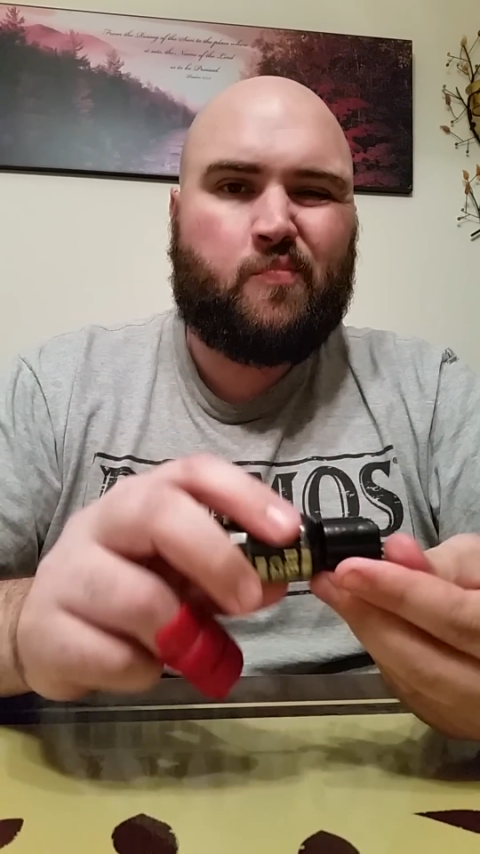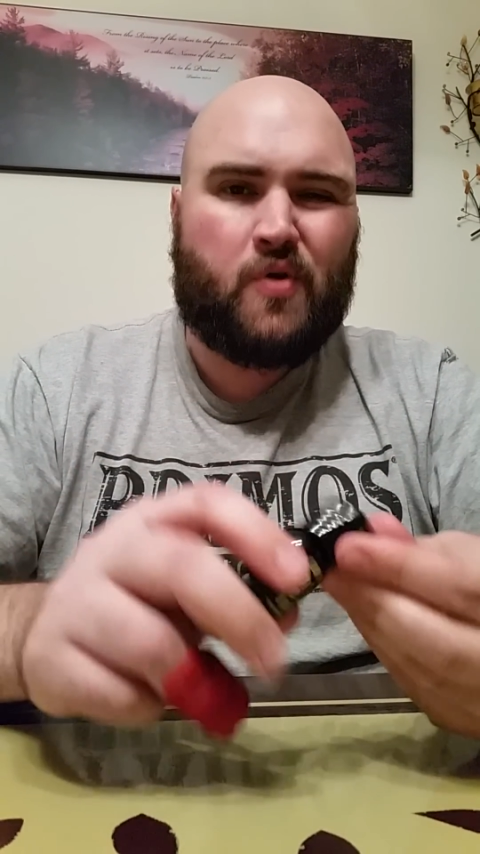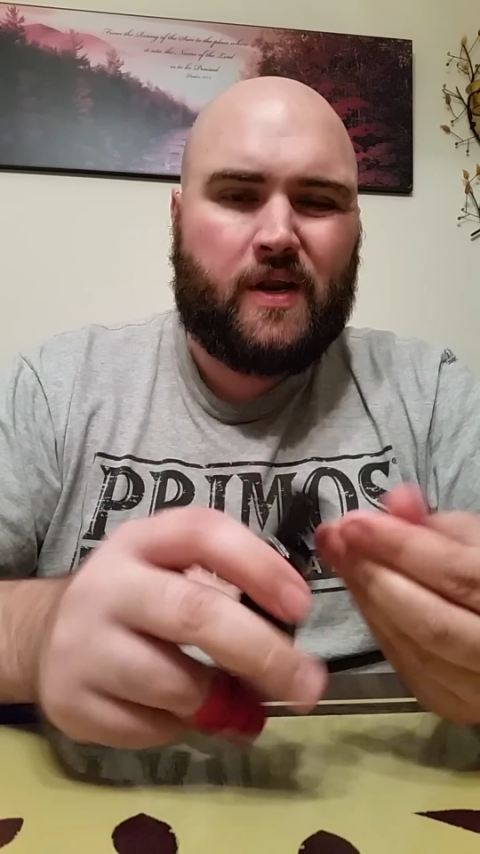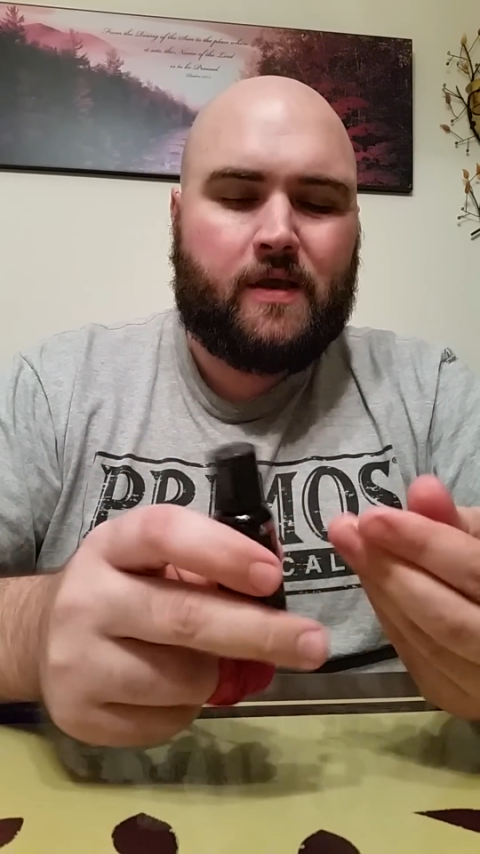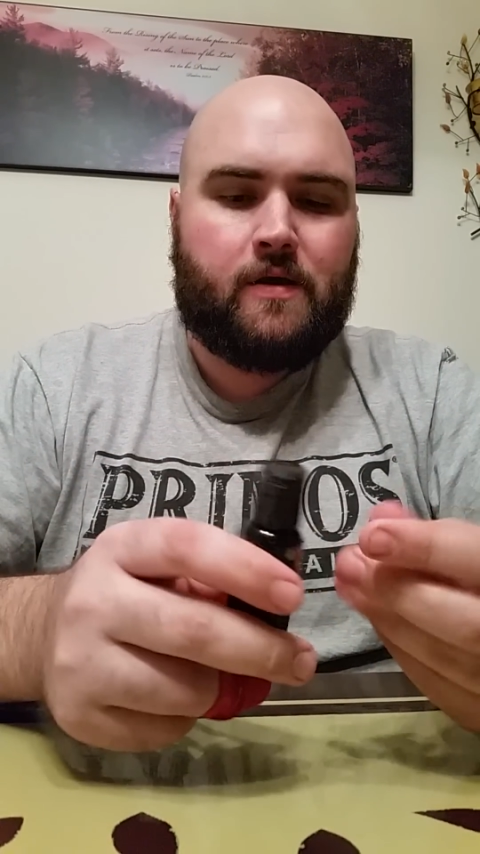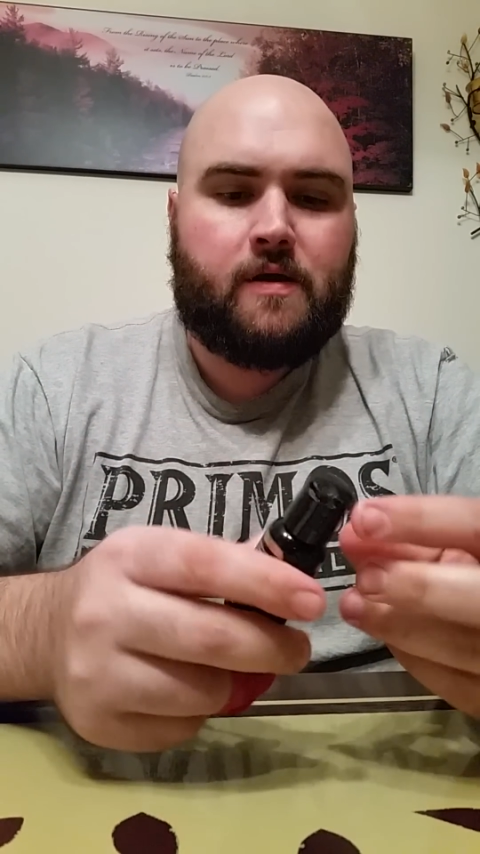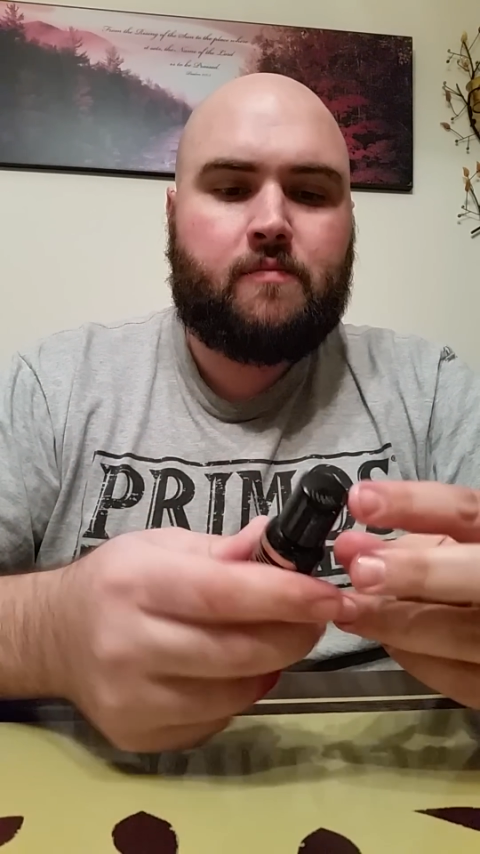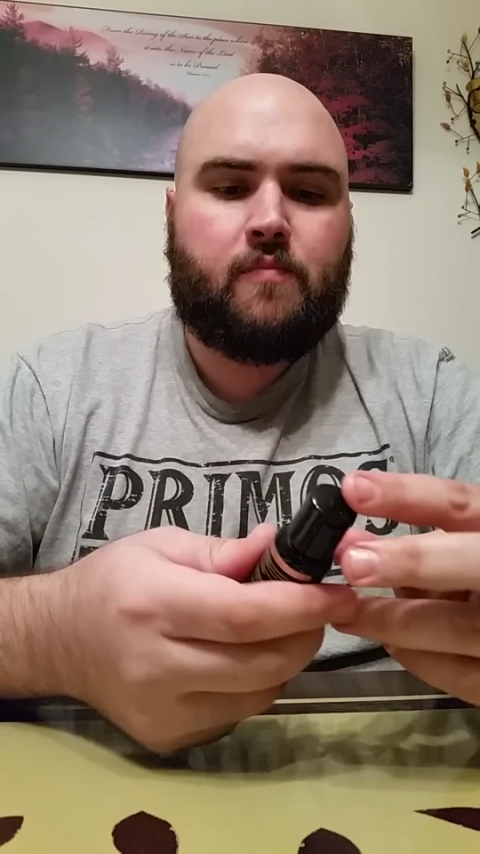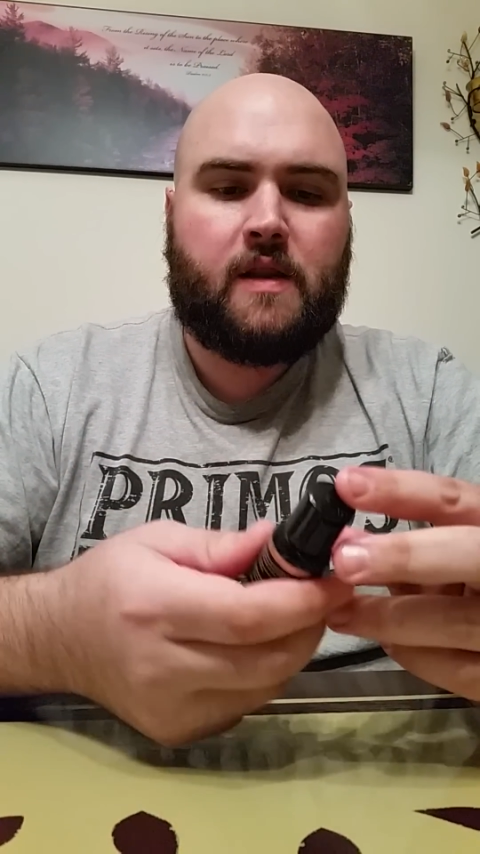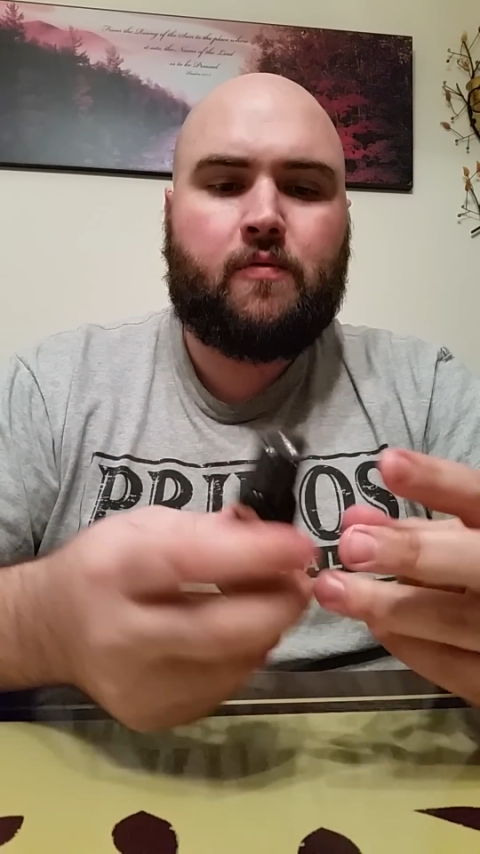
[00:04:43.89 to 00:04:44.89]
pretty
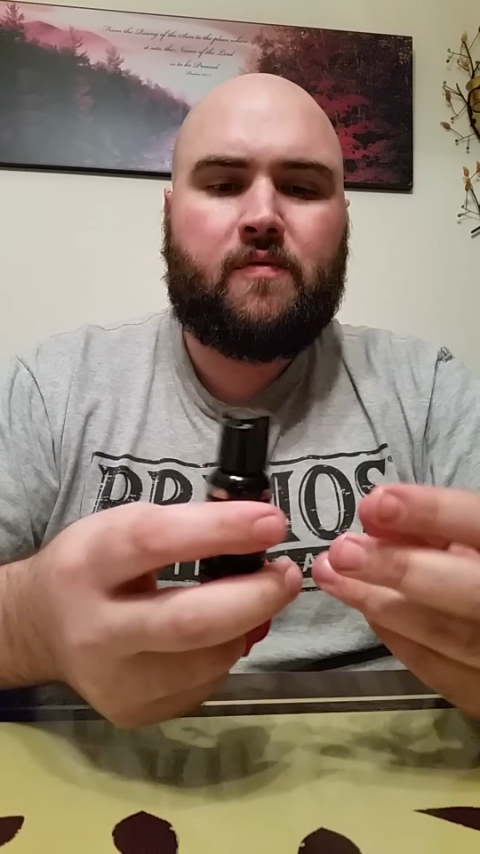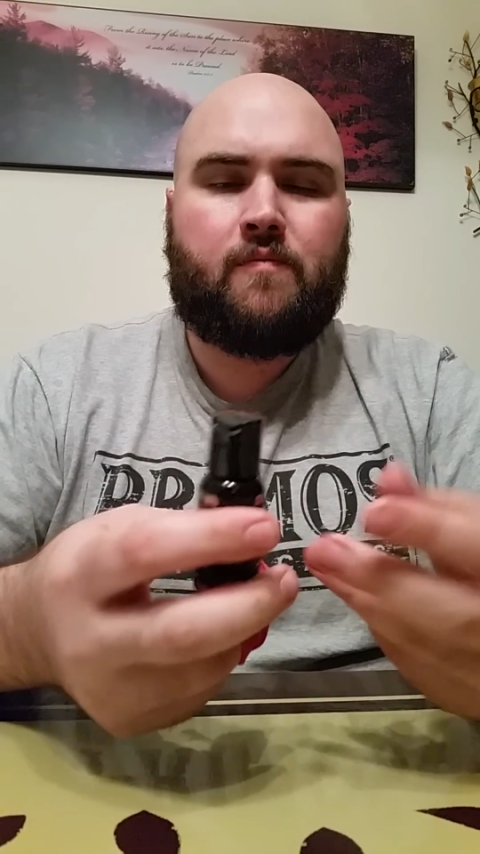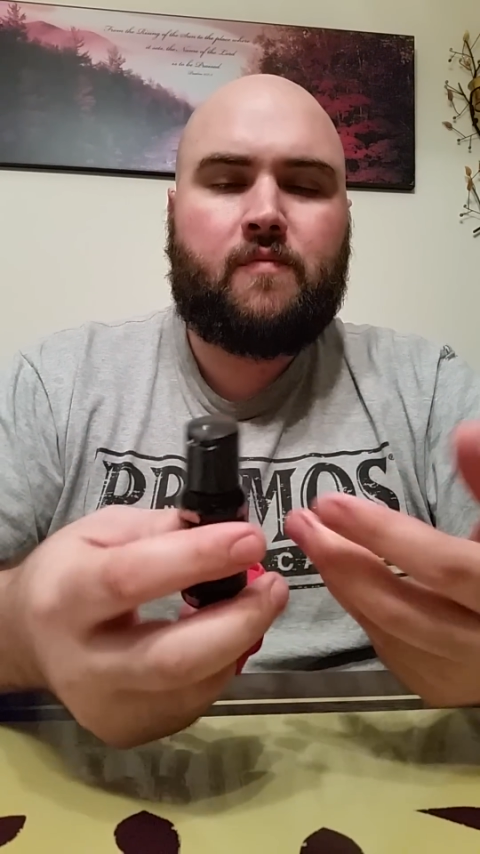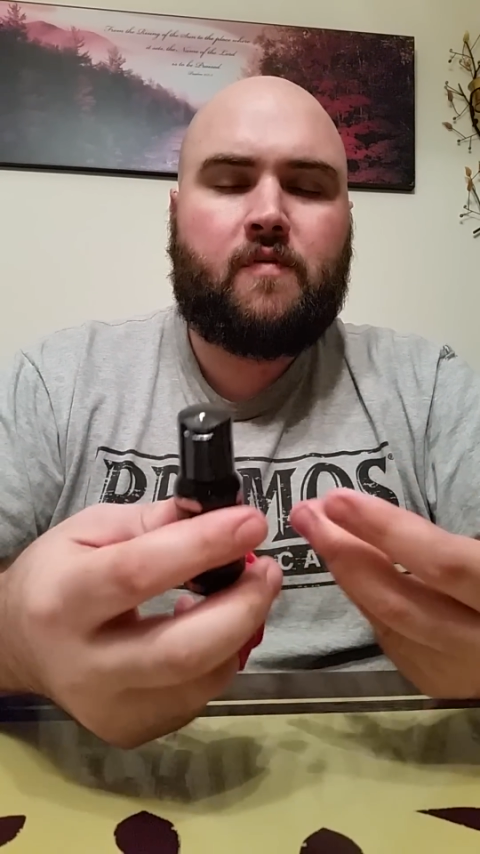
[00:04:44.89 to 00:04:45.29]
good, but it would,